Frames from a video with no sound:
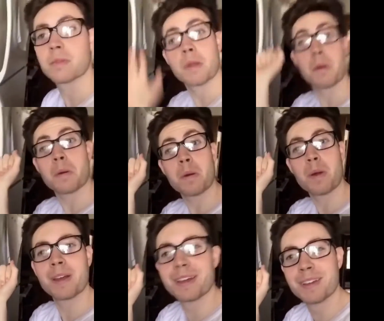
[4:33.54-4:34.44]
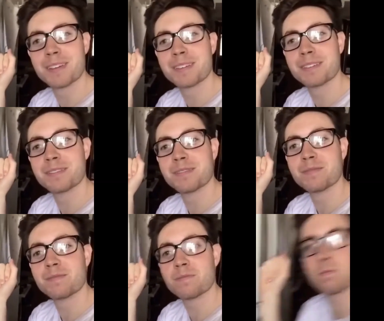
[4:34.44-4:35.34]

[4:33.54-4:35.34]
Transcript: Nothing is said.